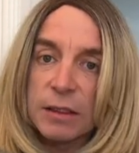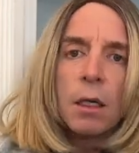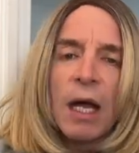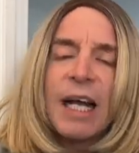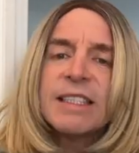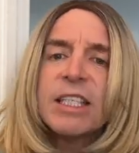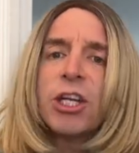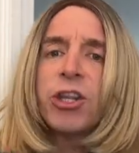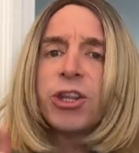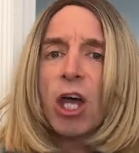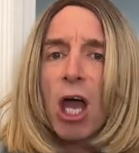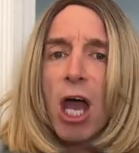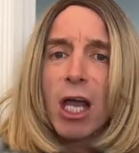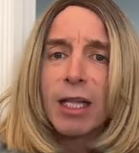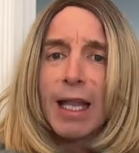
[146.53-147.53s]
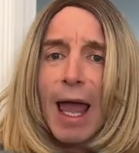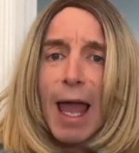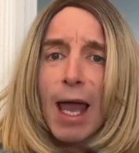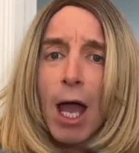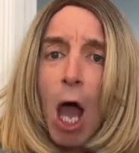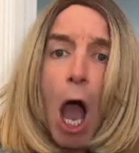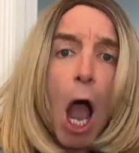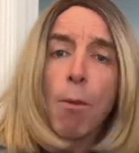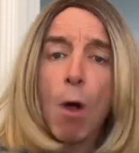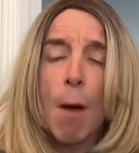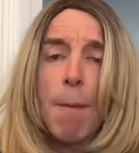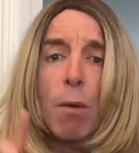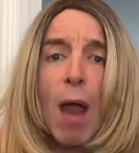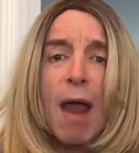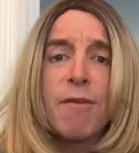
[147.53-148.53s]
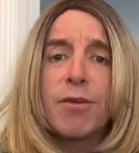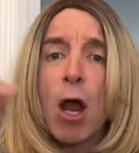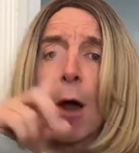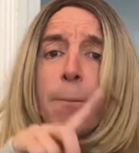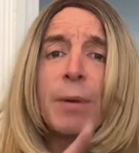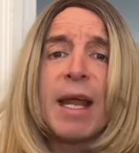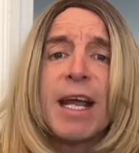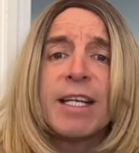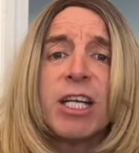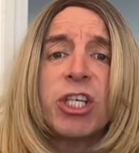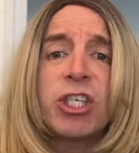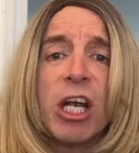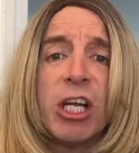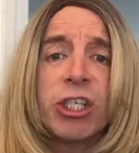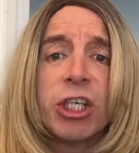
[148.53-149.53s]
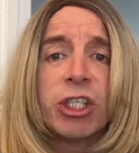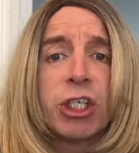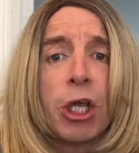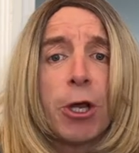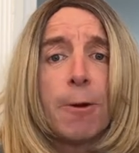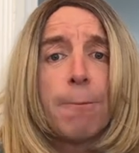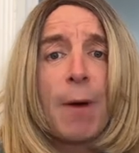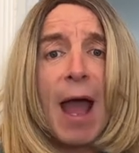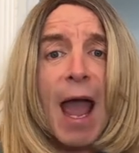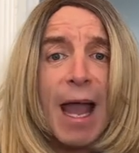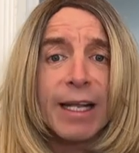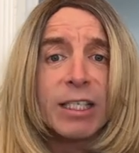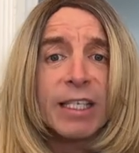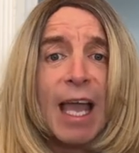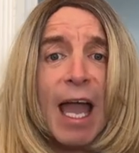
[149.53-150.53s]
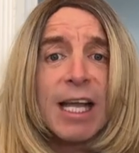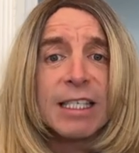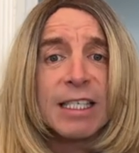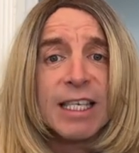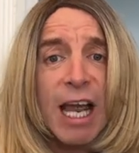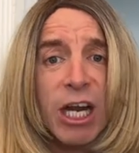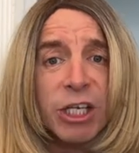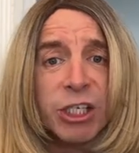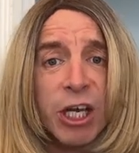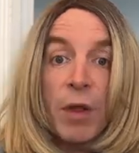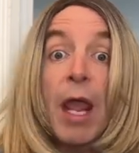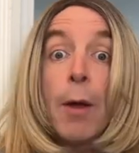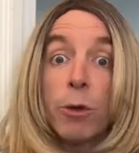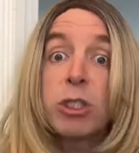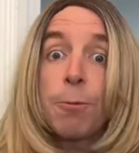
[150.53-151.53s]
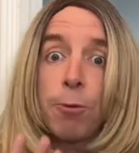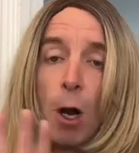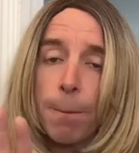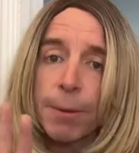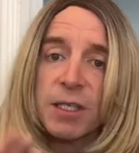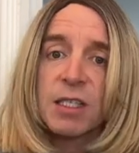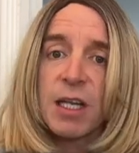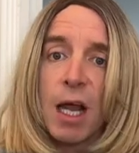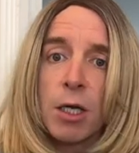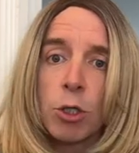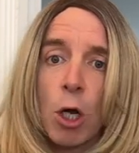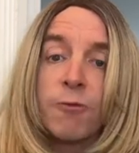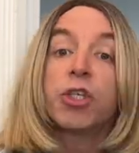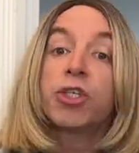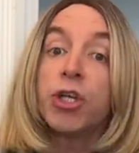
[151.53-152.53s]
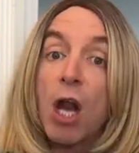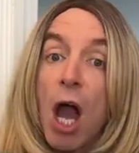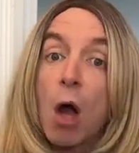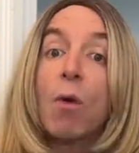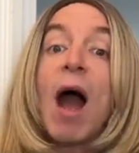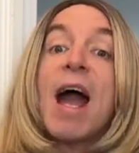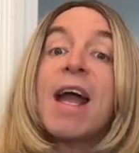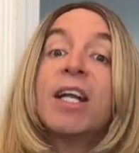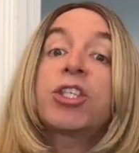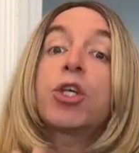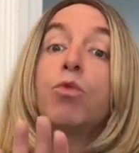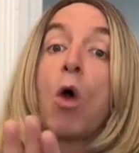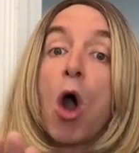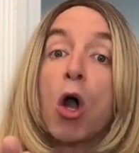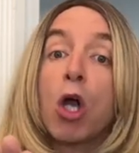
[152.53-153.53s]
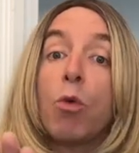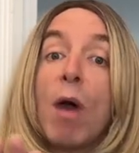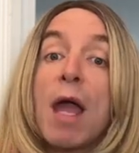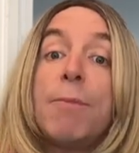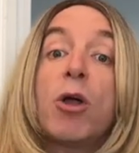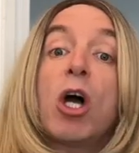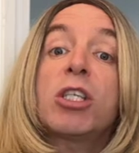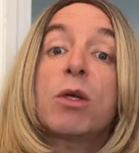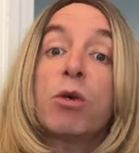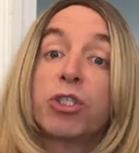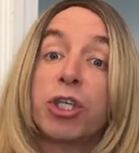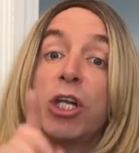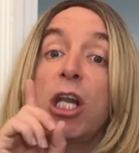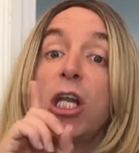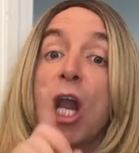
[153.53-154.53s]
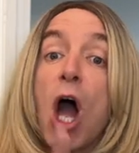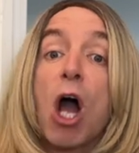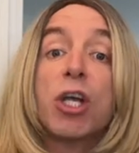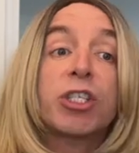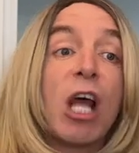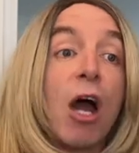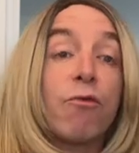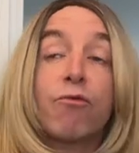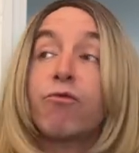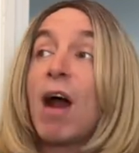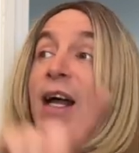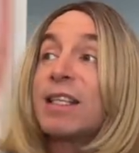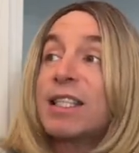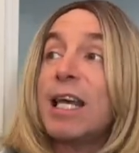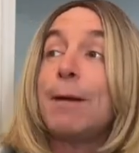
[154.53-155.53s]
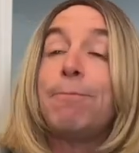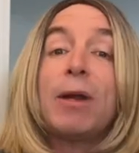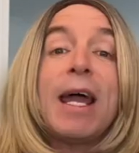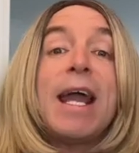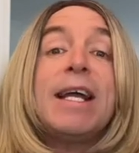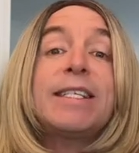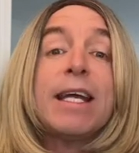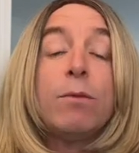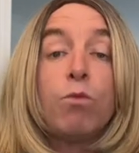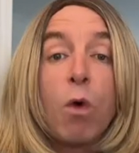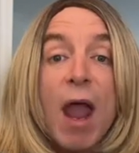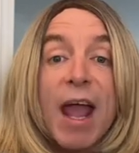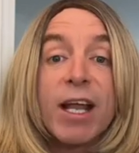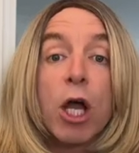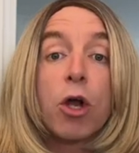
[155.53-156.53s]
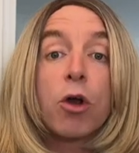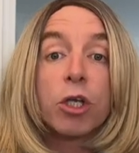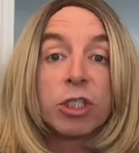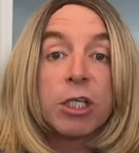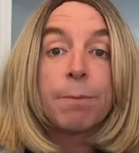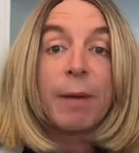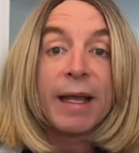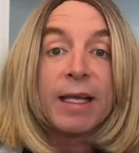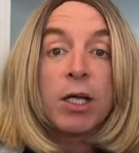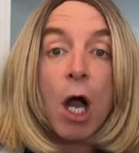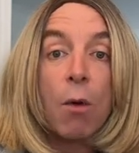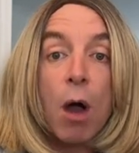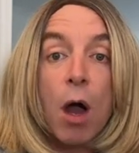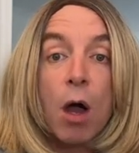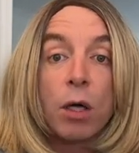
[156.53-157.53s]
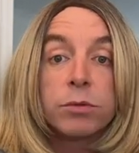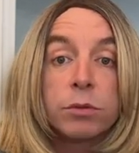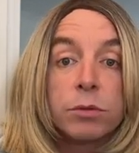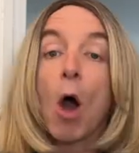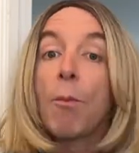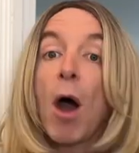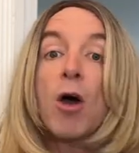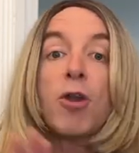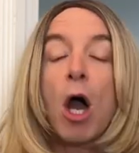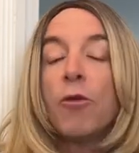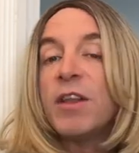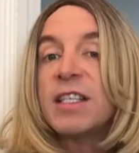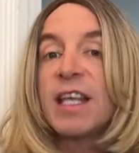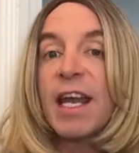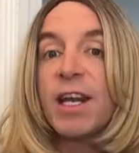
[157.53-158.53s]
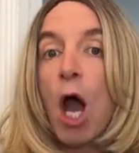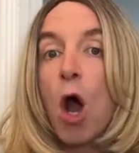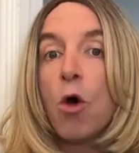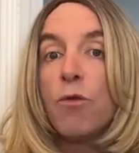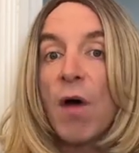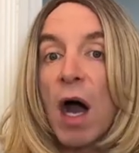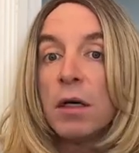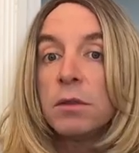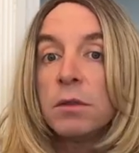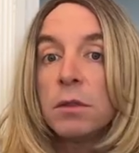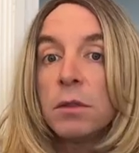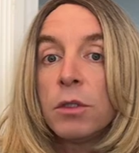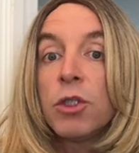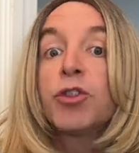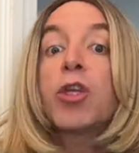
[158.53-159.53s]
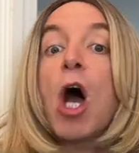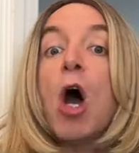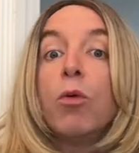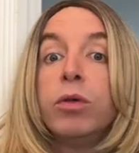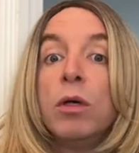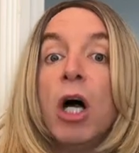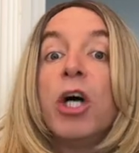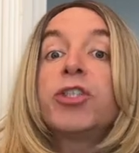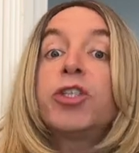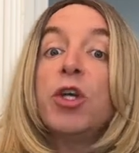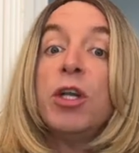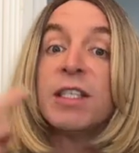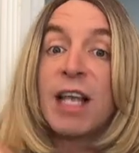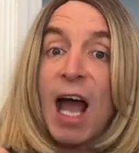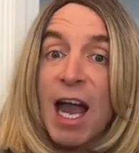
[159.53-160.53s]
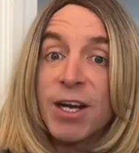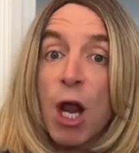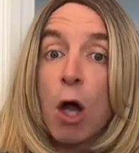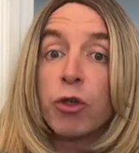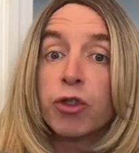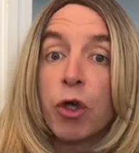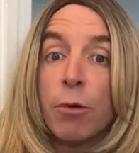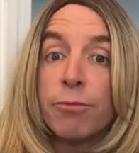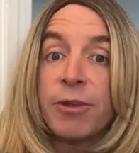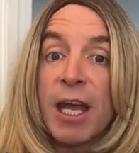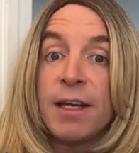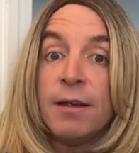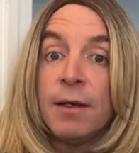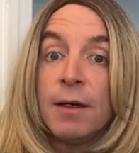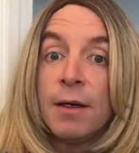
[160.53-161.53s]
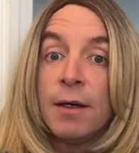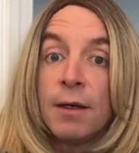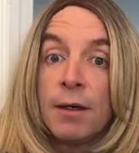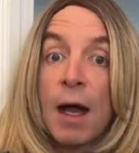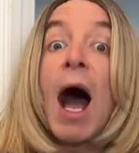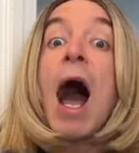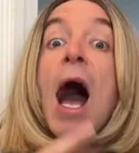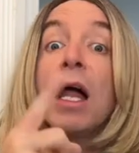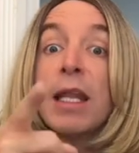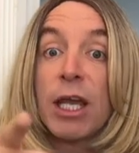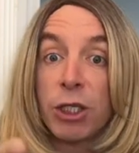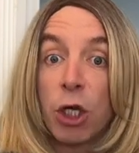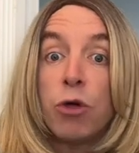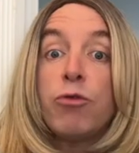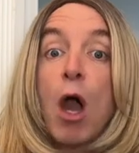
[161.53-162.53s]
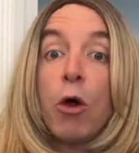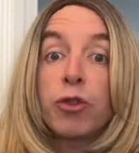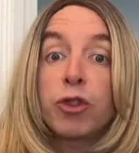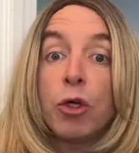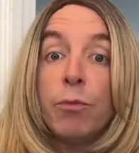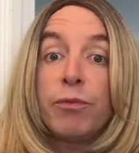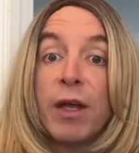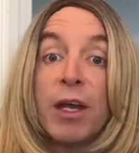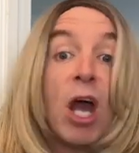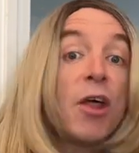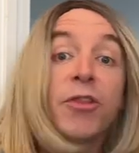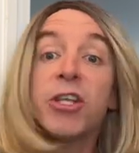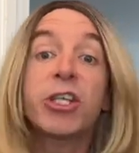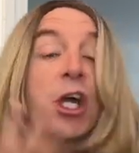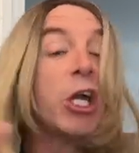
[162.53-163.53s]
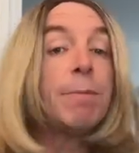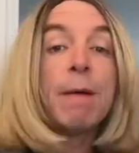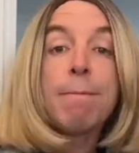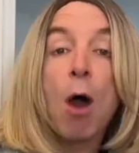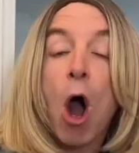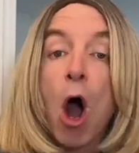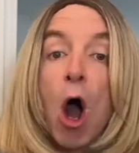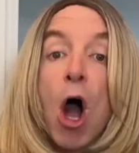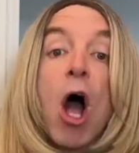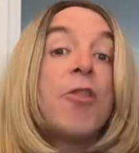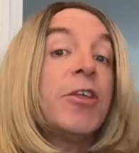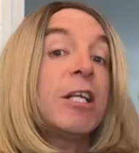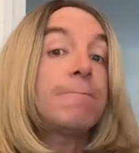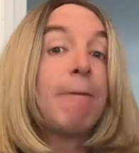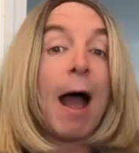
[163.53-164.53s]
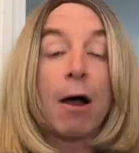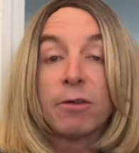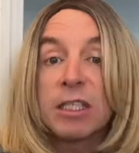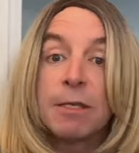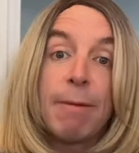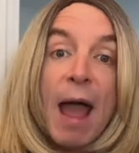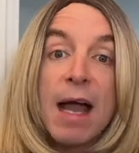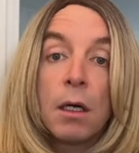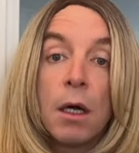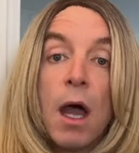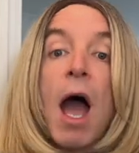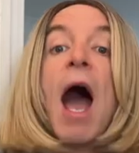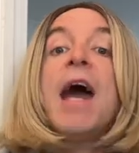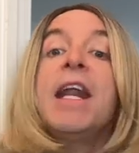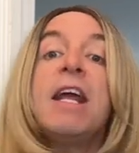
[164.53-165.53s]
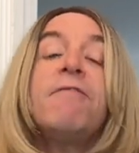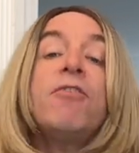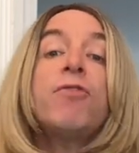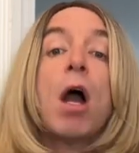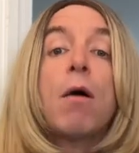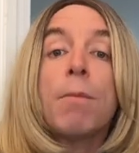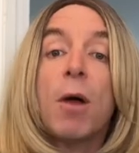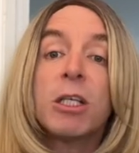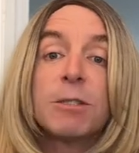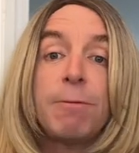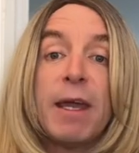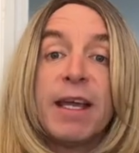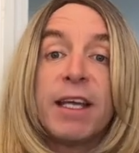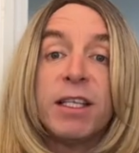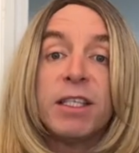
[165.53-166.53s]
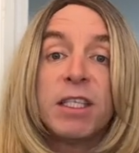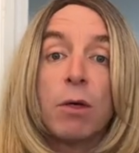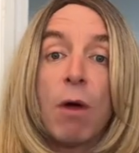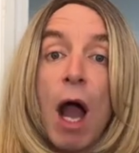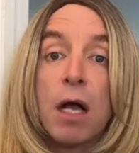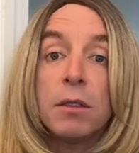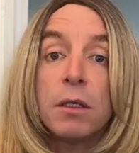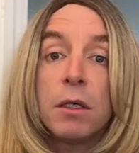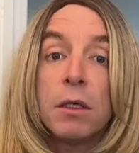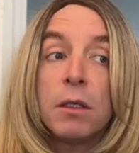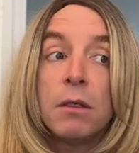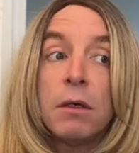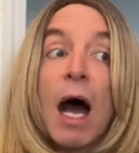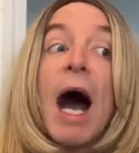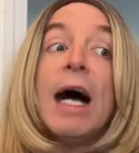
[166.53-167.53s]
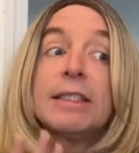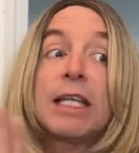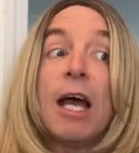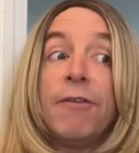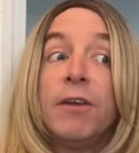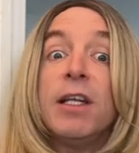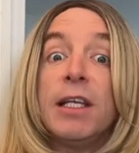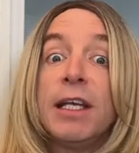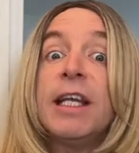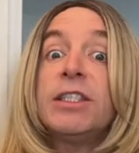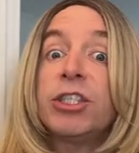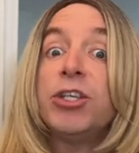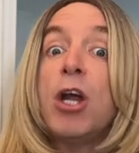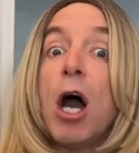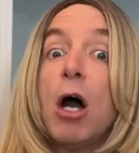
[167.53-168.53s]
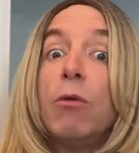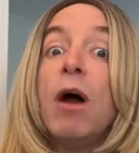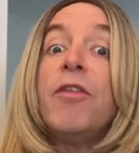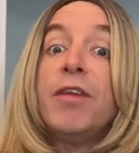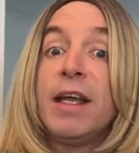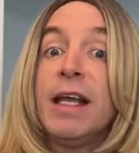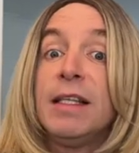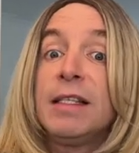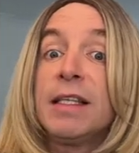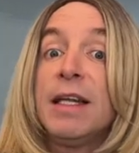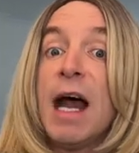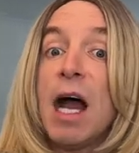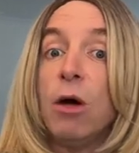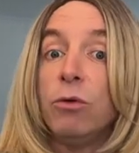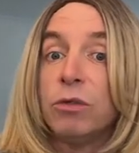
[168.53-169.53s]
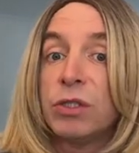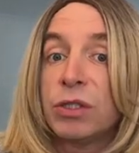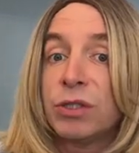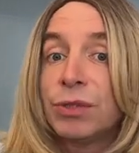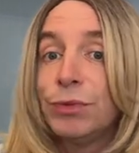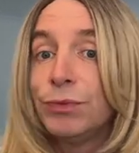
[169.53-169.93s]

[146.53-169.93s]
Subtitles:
I said, and thirdly, I won't be wearing no bleeding ginger toupee to get his attention. It was a proper standoff. Do you know, I had to walk away because I was going to launch that ratty bleeding wig across the bingo hall. But I know this ain't over. So, as soon as I know something, I'll let you know something. There's going to be more. There's bound to be. And even though I'm not speaking to her, I definitely need to know the ins and outs.